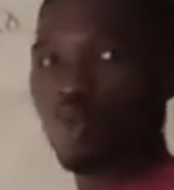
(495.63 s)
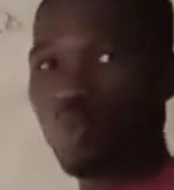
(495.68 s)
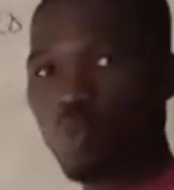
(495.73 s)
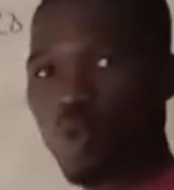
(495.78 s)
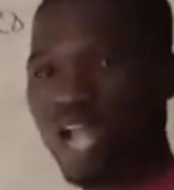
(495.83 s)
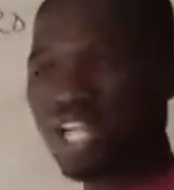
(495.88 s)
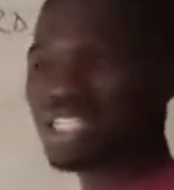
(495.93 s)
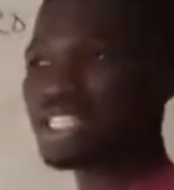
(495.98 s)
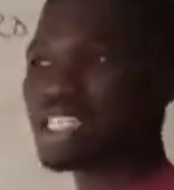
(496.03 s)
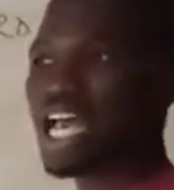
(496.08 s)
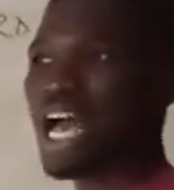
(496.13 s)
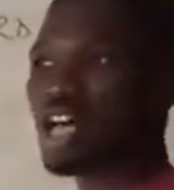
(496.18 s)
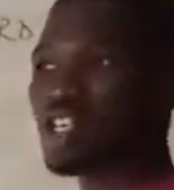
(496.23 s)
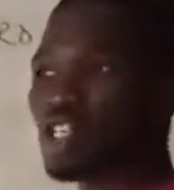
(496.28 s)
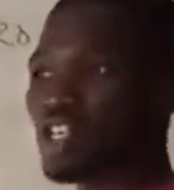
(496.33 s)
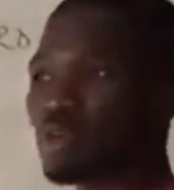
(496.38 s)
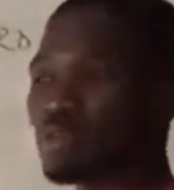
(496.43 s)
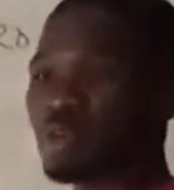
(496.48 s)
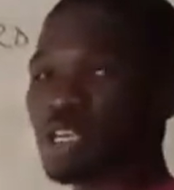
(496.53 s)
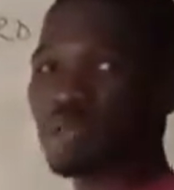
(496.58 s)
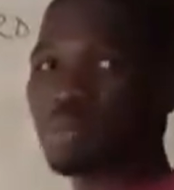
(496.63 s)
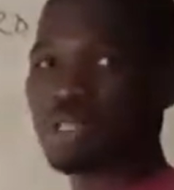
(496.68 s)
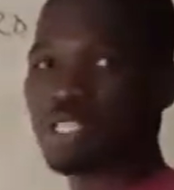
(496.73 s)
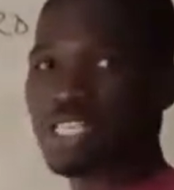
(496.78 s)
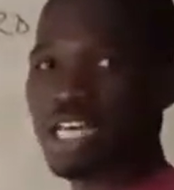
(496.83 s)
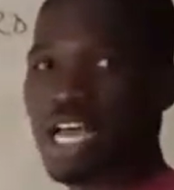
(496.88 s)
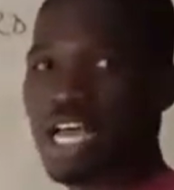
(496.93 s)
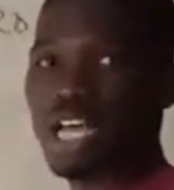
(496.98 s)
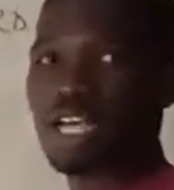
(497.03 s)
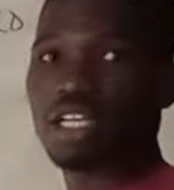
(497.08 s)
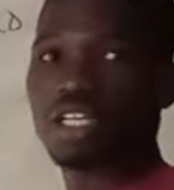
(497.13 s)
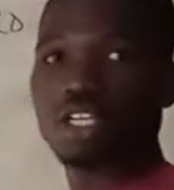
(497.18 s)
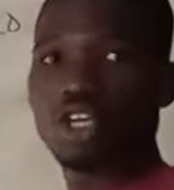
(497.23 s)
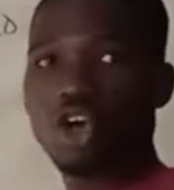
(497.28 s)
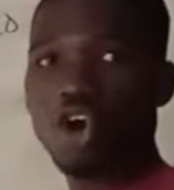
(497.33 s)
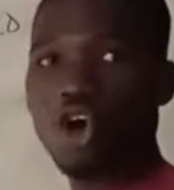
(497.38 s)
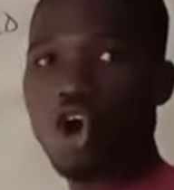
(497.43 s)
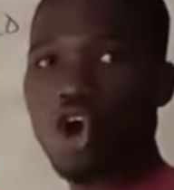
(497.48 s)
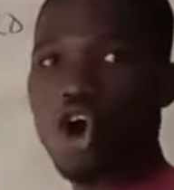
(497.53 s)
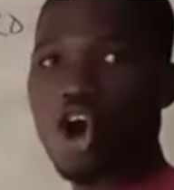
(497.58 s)
1000 millimeter
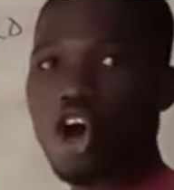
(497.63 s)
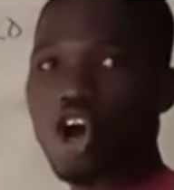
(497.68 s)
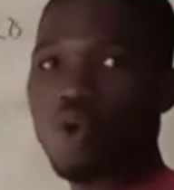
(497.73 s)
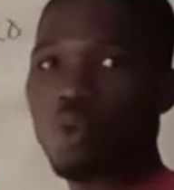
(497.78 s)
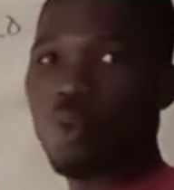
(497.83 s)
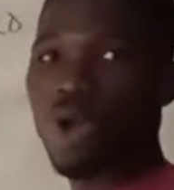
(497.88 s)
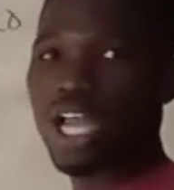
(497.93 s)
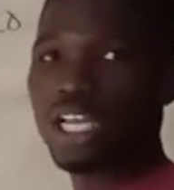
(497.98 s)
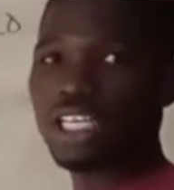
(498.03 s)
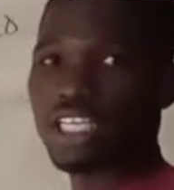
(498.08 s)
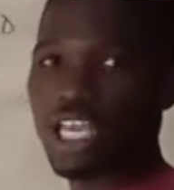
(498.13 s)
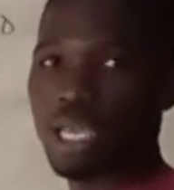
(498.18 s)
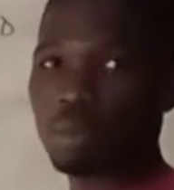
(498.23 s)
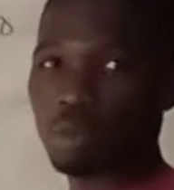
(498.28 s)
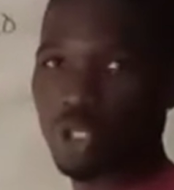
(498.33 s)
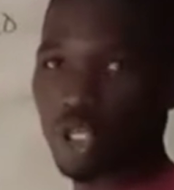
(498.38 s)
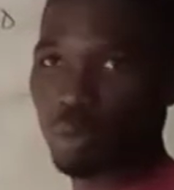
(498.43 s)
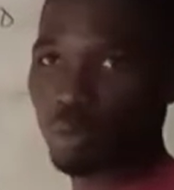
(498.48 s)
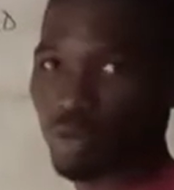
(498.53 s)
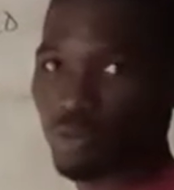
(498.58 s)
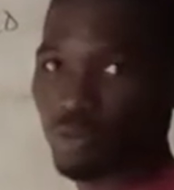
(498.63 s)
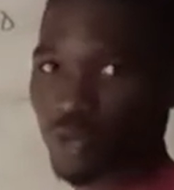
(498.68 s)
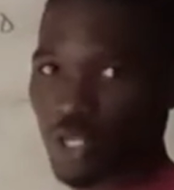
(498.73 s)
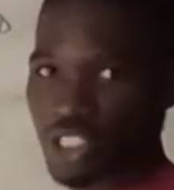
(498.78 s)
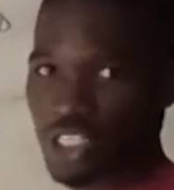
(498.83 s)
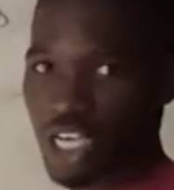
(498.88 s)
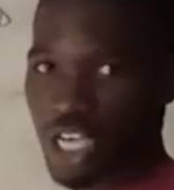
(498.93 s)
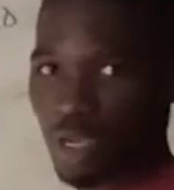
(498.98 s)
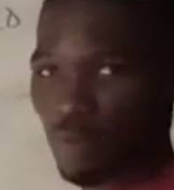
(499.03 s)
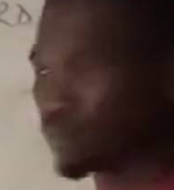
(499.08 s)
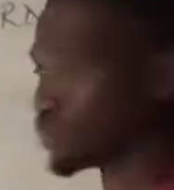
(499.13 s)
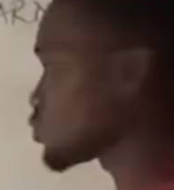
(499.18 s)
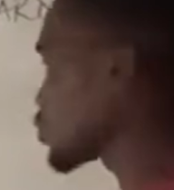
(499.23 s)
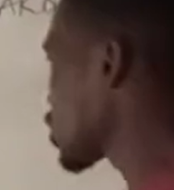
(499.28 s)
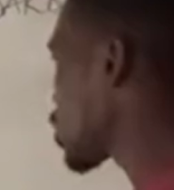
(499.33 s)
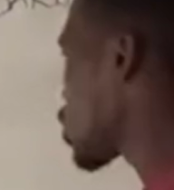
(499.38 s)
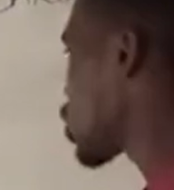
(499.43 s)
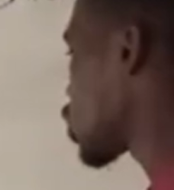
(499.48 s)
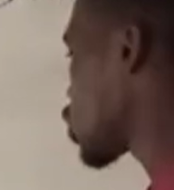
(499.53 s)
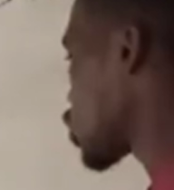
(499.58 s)
or 1 dm cube of water.
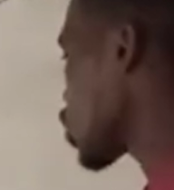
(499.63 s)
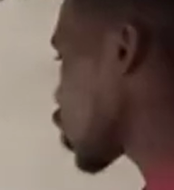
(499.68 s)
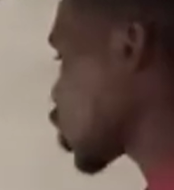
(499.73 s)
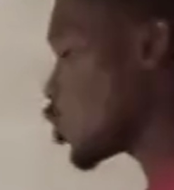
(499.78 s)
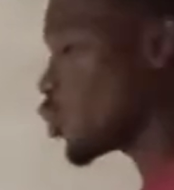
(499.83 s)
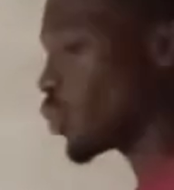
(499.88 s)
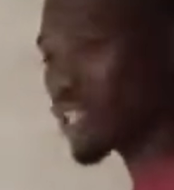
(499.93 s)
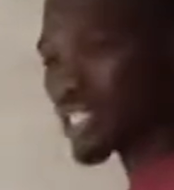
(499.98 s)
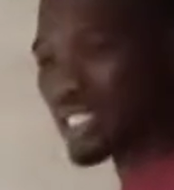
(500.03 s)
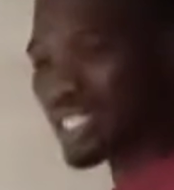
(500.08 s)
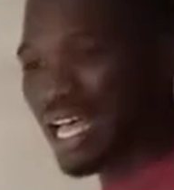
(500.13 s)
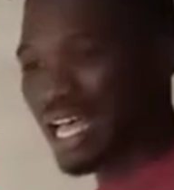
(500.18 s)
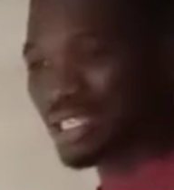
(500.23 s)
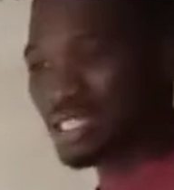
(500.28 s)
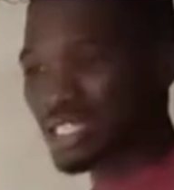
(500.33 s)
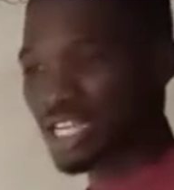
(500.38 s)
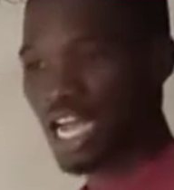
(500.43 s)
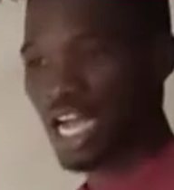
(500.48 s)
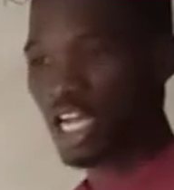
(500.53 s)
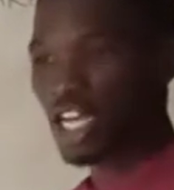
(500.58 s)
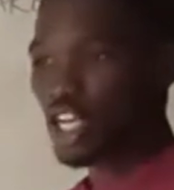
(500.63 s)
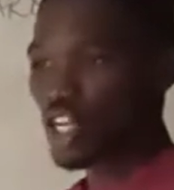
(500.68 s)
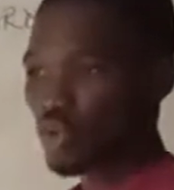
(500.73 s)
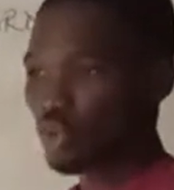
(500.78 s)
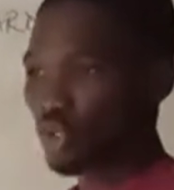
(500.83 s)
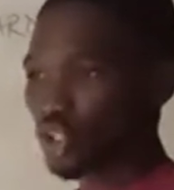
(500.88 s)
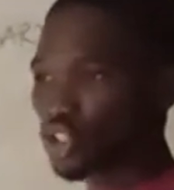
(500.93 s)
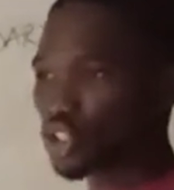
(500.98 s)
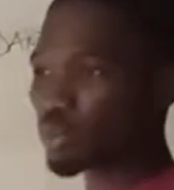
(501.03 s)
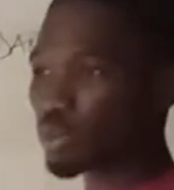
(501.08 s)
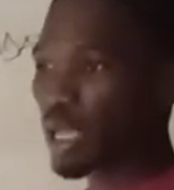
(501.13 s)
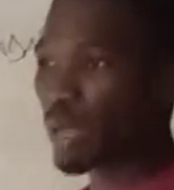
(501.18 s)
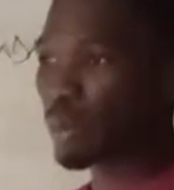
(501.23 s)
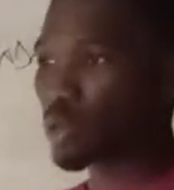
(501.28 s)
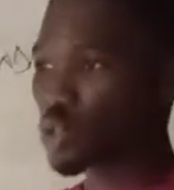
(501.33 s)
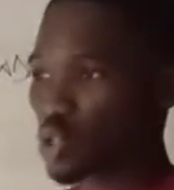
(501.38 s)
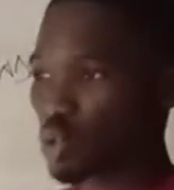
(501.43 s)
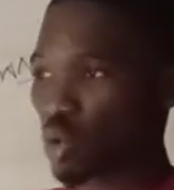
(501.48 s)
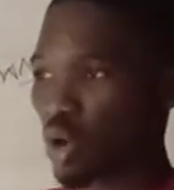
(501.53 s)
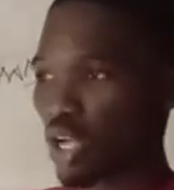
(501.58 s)
So with that now, we should be
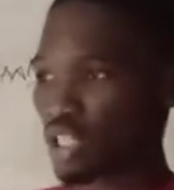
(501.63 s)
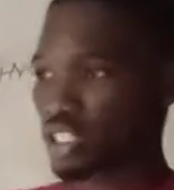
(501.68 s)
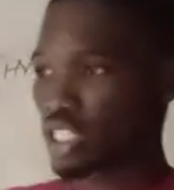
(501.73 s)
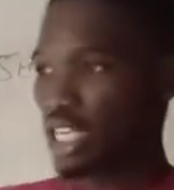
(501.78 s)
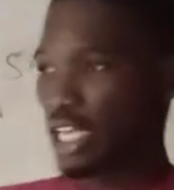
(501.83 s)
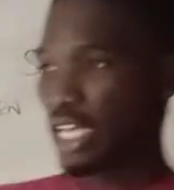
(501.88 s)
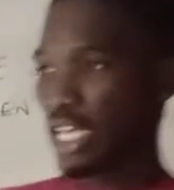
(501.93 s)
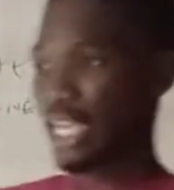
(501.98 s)
able to what?